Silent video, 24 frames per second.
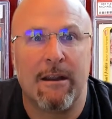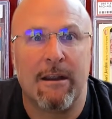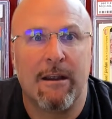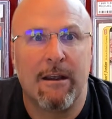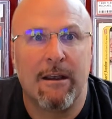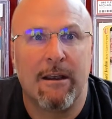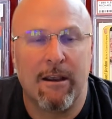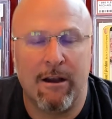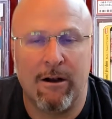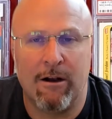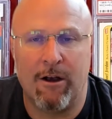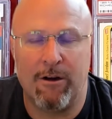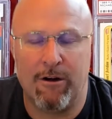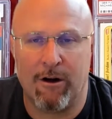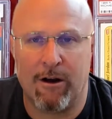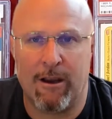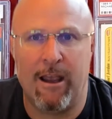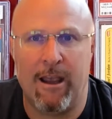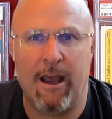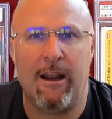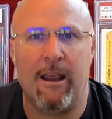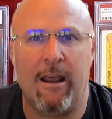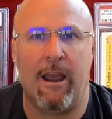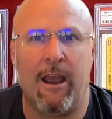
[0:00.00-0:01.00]
You're
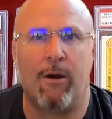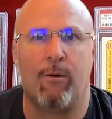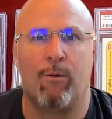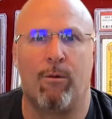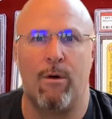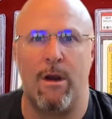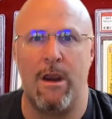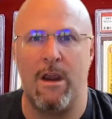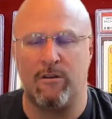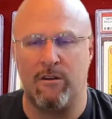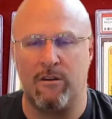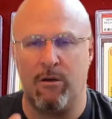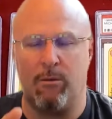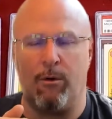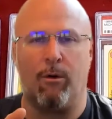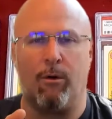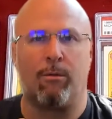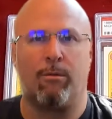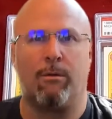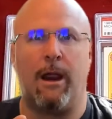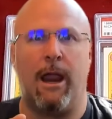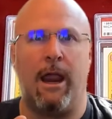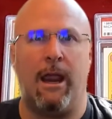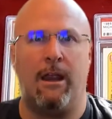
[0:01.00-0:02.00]
getting a reasonable
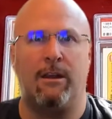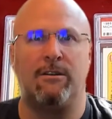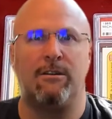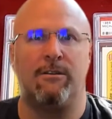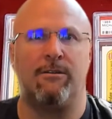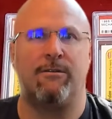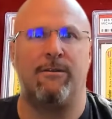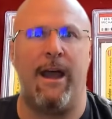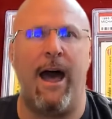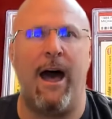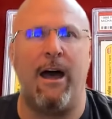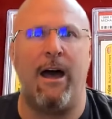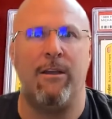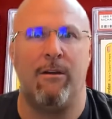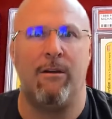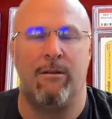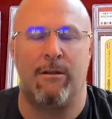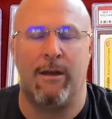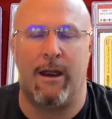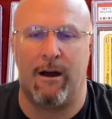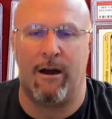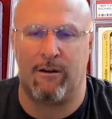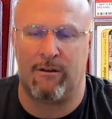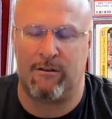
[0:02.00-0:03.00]
range of value
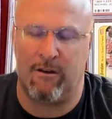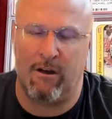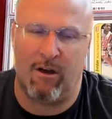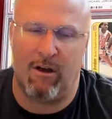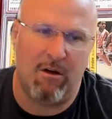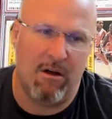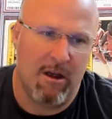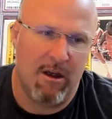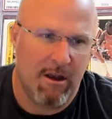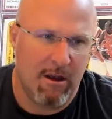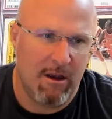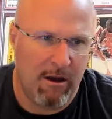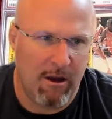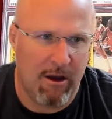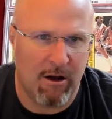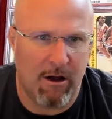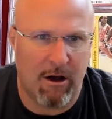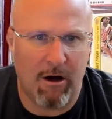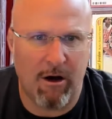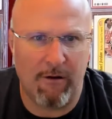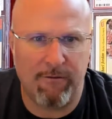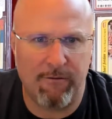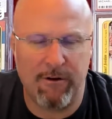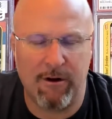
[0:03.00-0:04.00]
there. So,
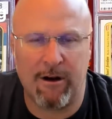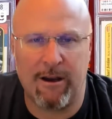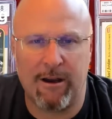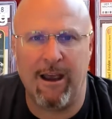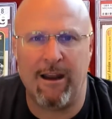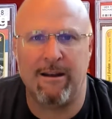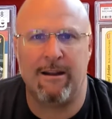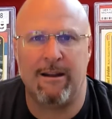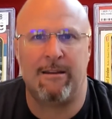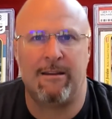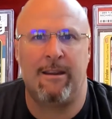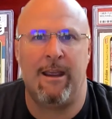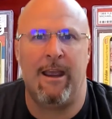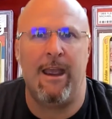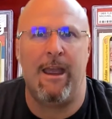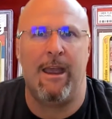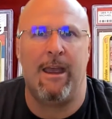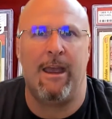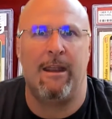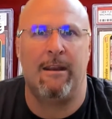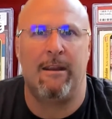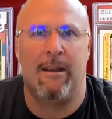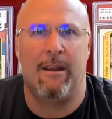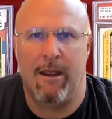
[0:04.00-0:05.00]
if you're getting a
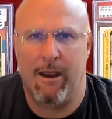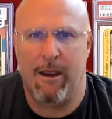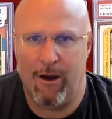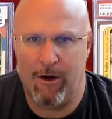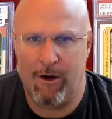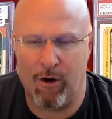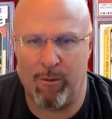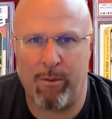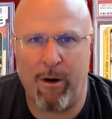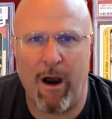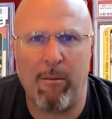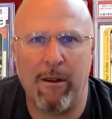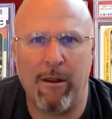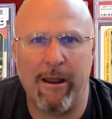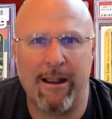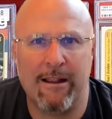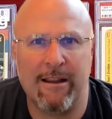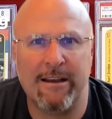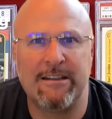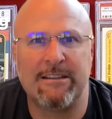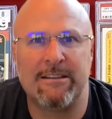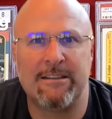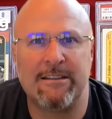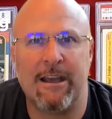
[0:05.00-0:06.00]
10, you're probably at
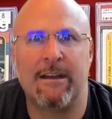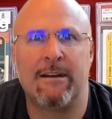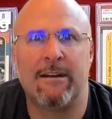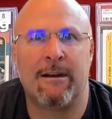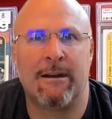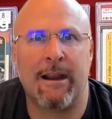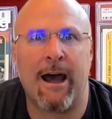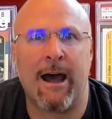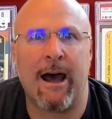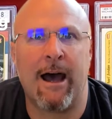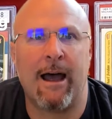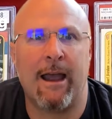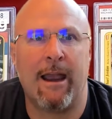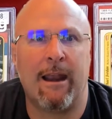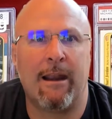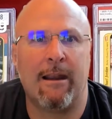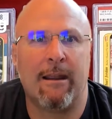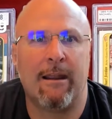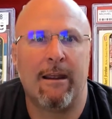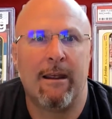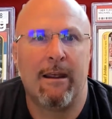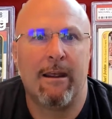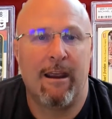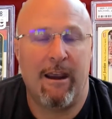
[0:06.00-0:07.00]
least getting a 9.
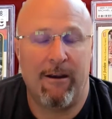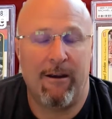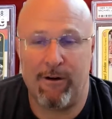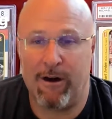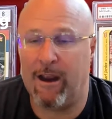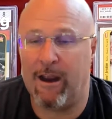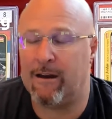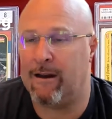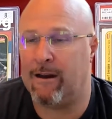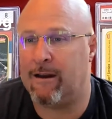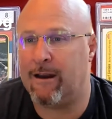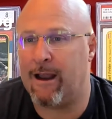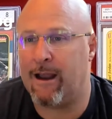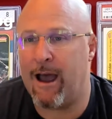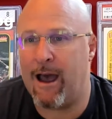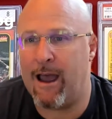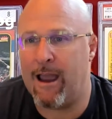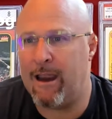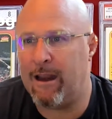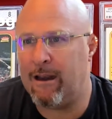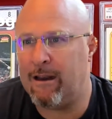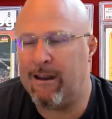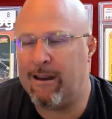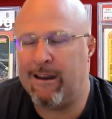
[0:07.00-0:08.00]
If you're getting a
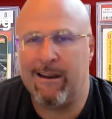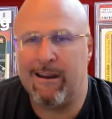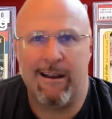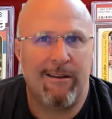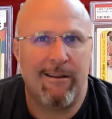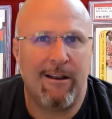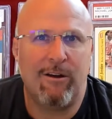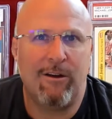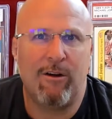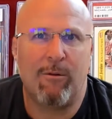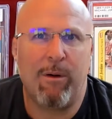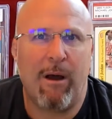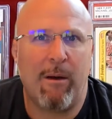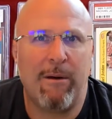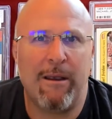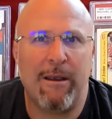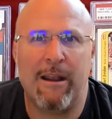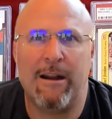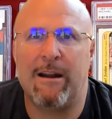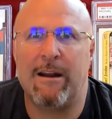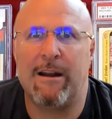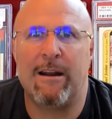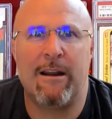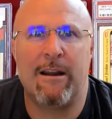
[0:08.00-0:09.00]
9, then you're probably
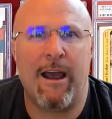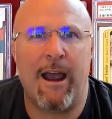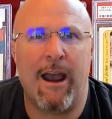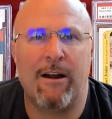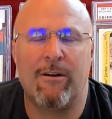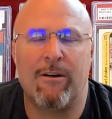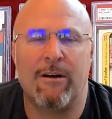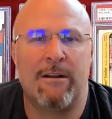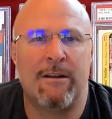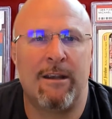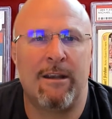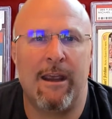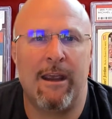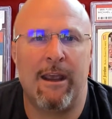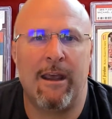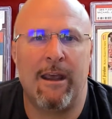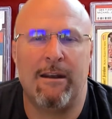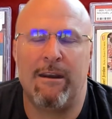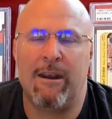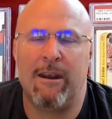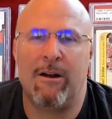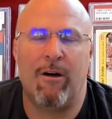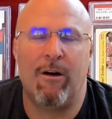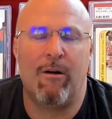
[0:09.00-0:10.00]
getting a 9 or a
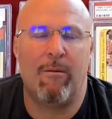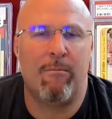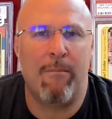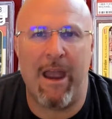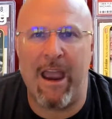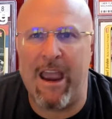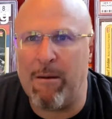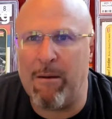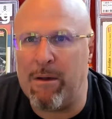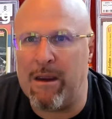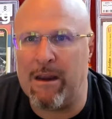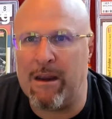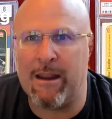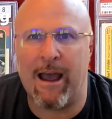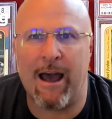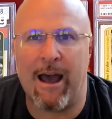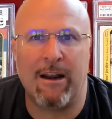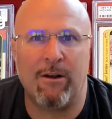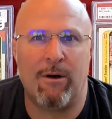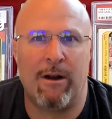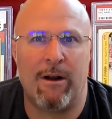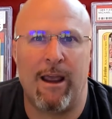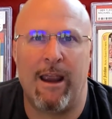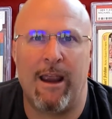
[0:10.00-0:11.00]
10, maybe down
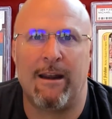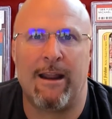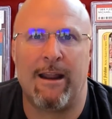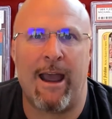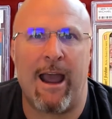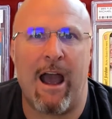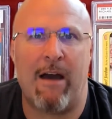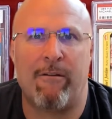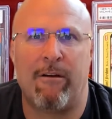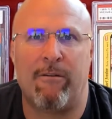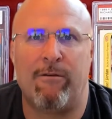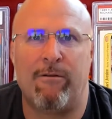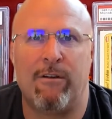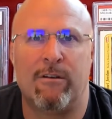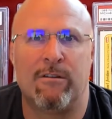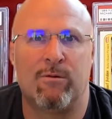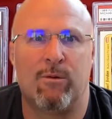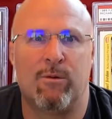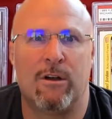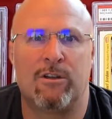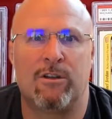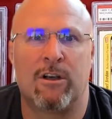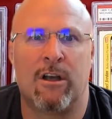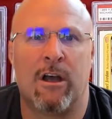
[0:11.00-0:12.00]
to an 8.5 if you
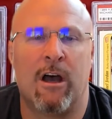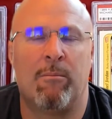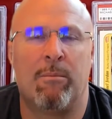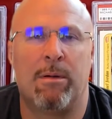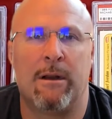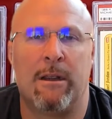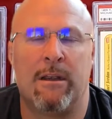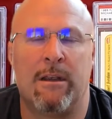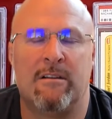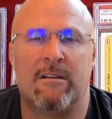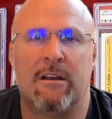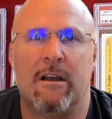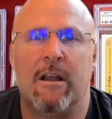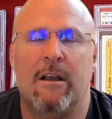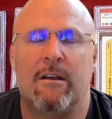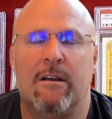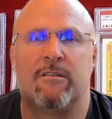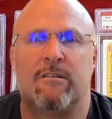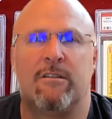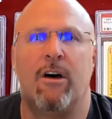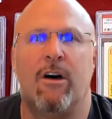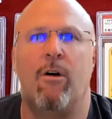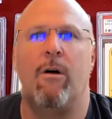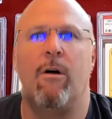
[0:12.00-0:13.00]
switch companies.
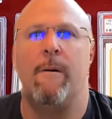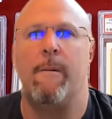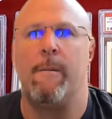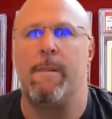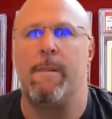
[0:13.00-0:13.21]
So